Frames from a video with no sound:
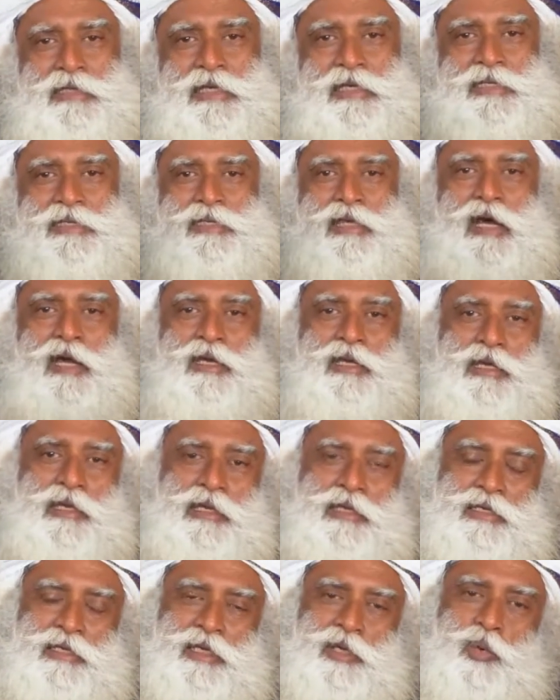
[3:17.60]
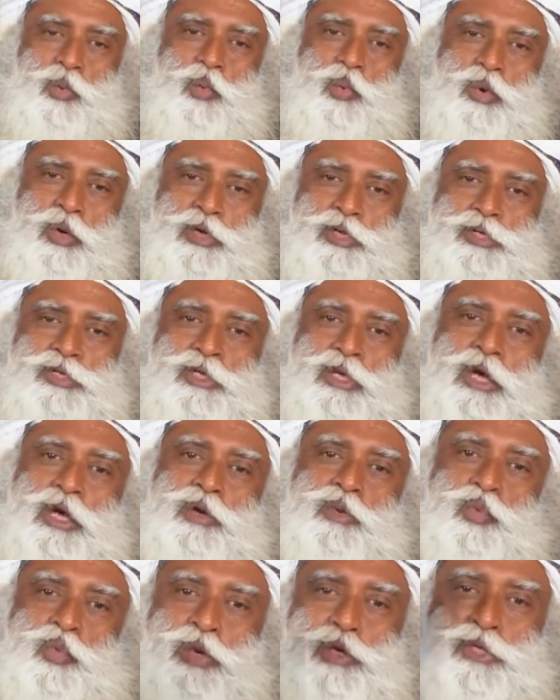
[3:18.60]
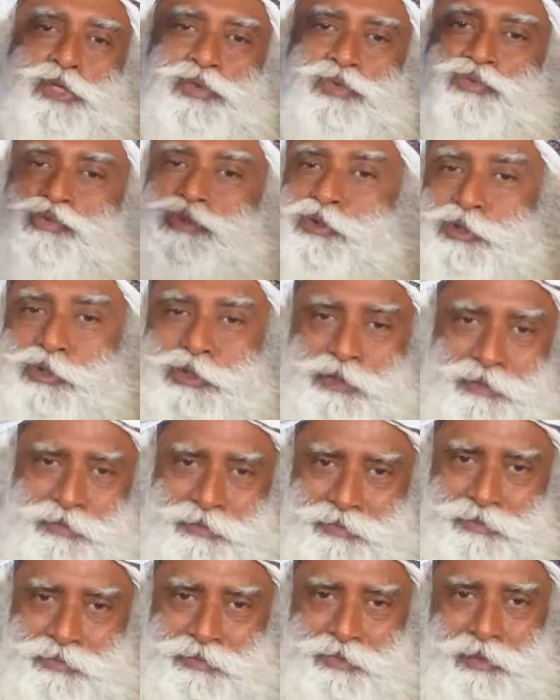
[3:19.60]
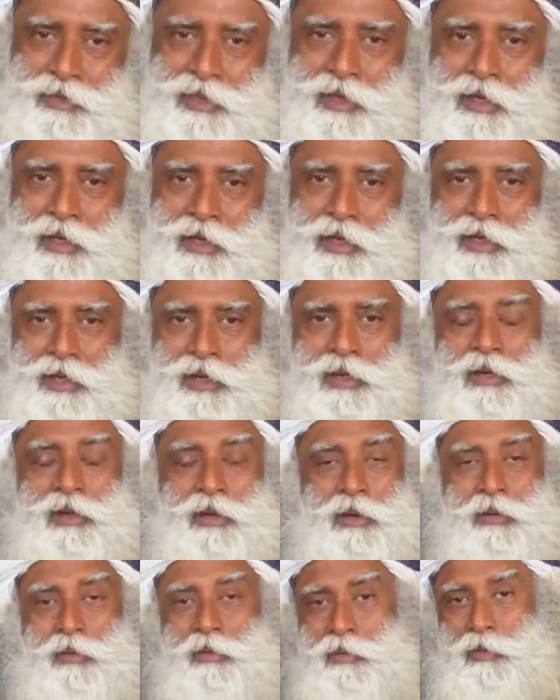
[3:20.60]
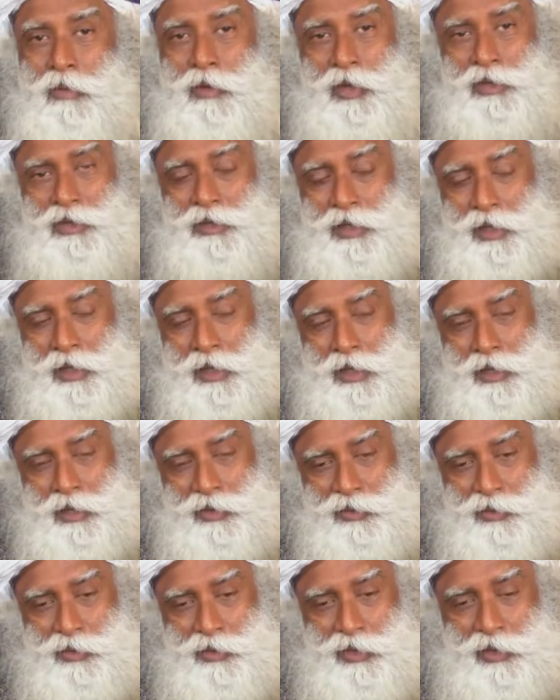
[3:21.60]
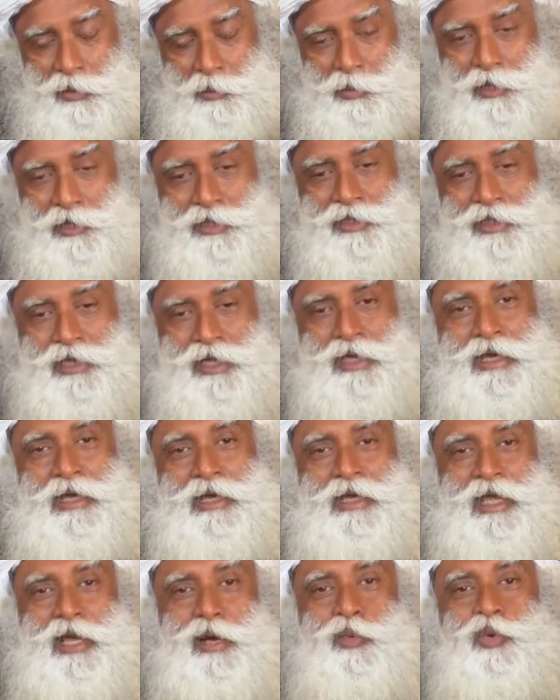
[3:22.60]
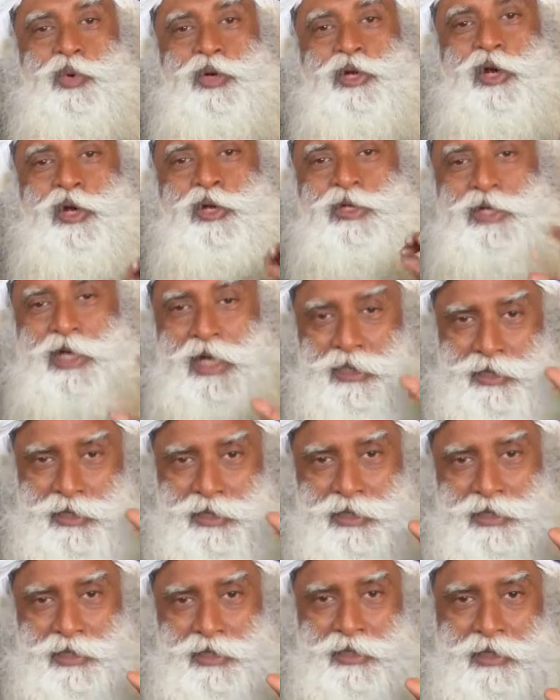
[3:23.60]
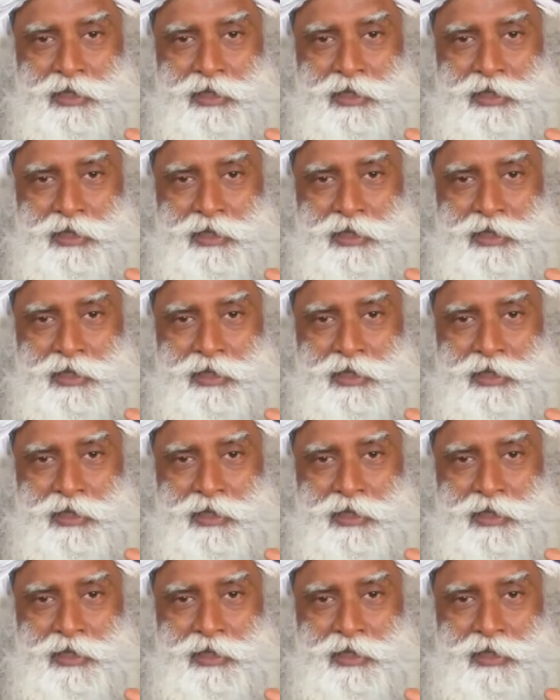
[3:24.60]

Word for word: they start eating worse and worse food. What a rural person in India would not touch,